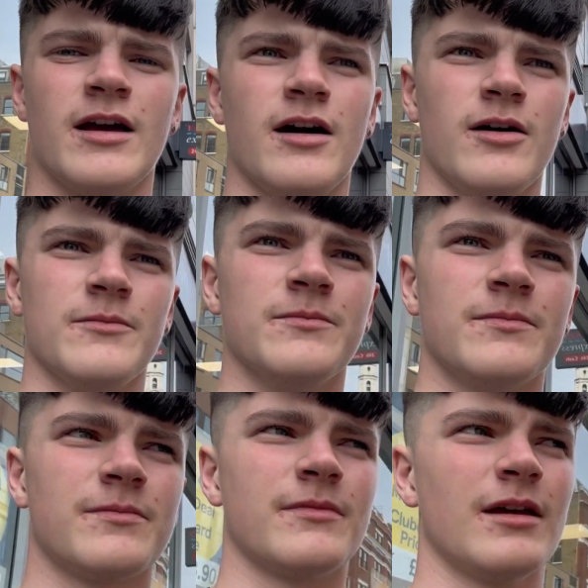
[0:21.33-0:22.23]
Um,
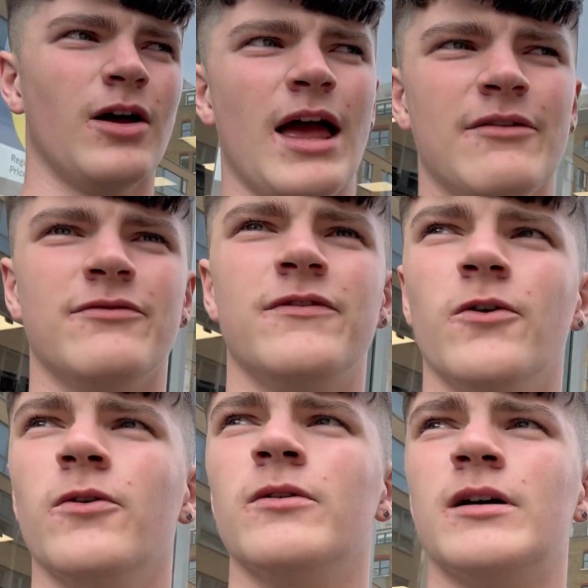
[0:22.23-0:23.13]

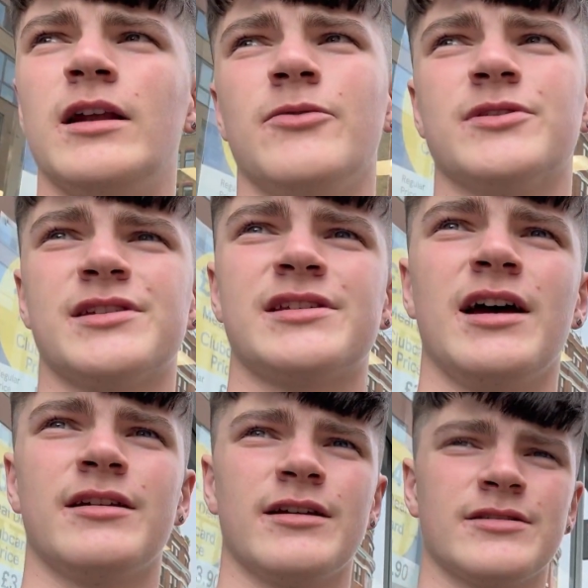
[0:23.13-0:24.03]
M4 and it was a
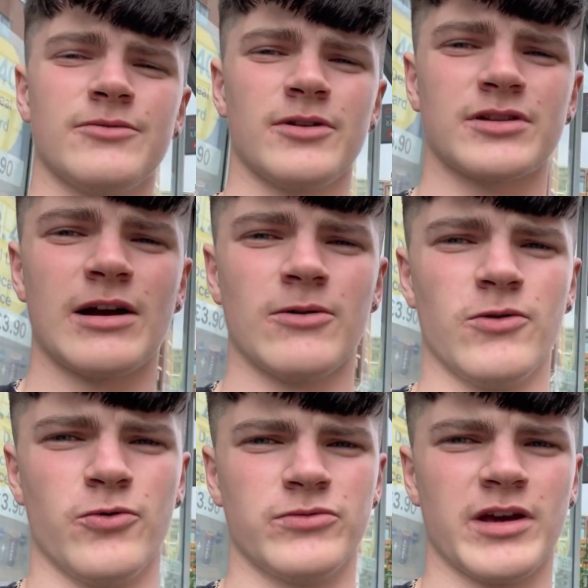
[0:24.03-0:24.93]
Saturday so rush hour
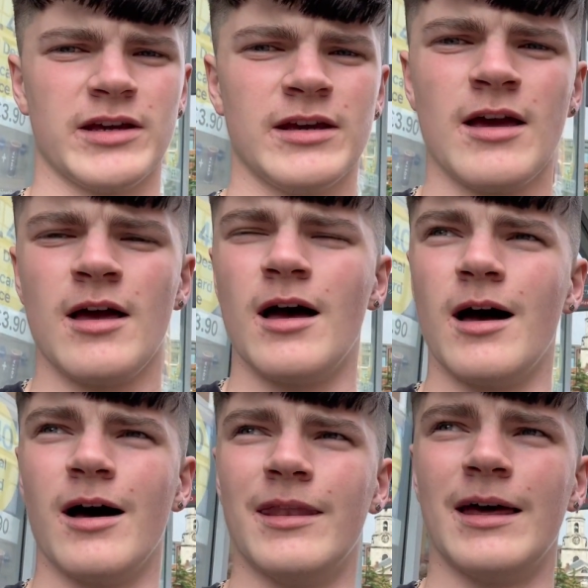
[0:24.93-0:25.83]
all day
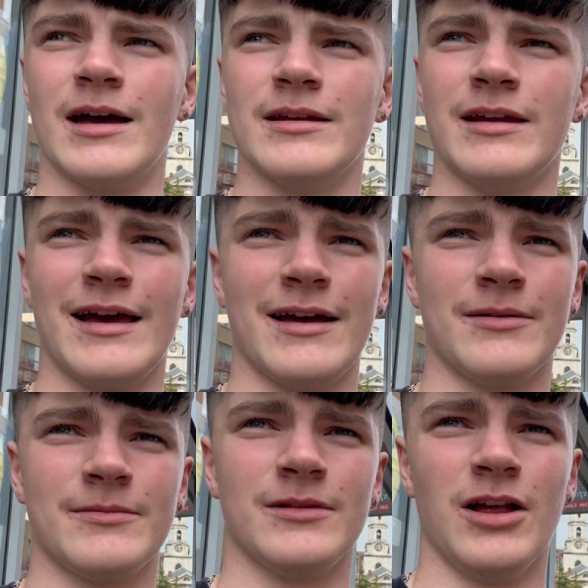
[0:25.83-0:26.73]
and then yeah
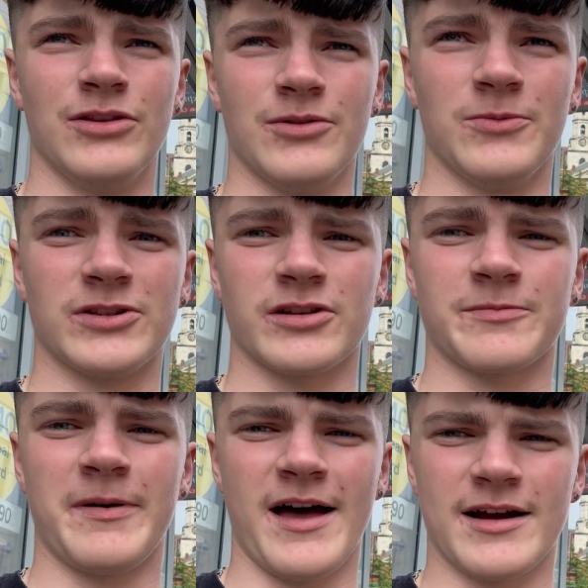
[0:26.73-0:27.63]
London was just
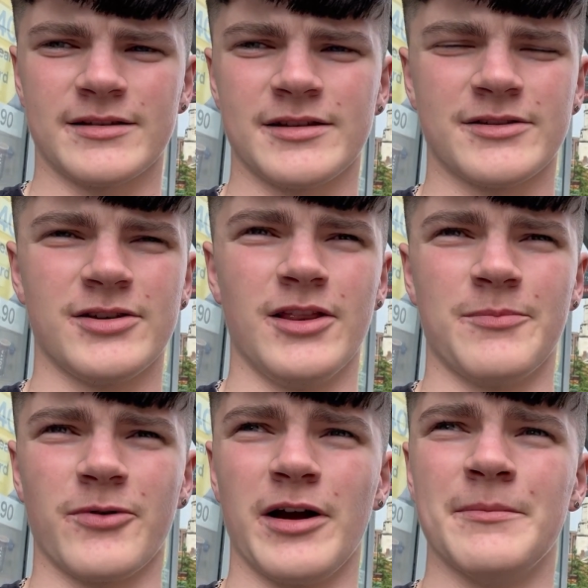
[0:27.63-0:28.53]
packed to the
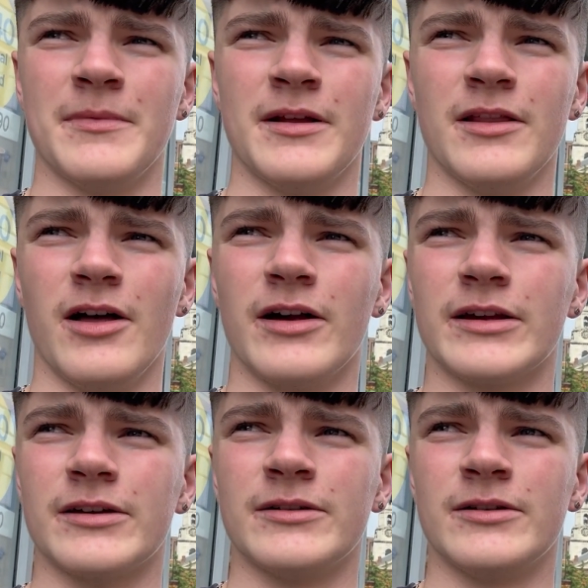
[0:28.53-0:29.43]
brim
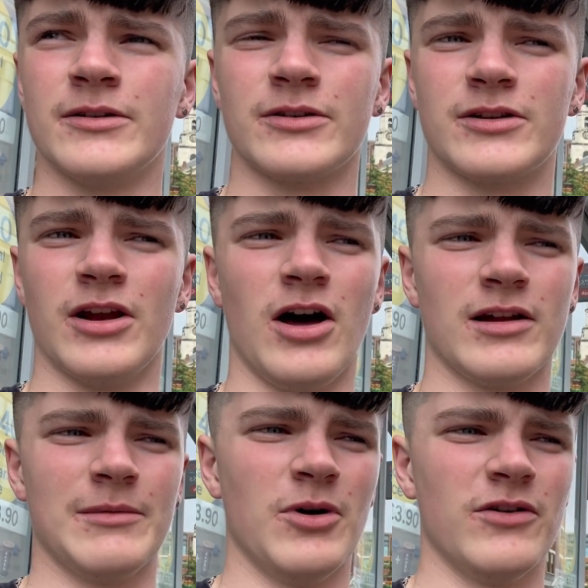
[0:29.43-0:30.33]
like could
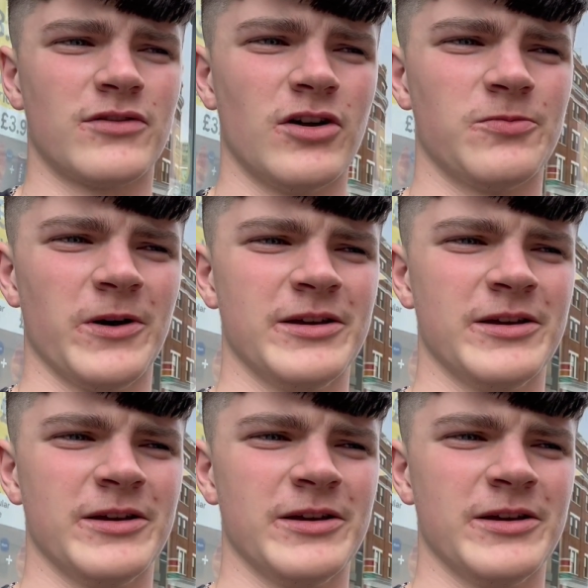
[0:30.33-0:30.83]
hardly move, could we?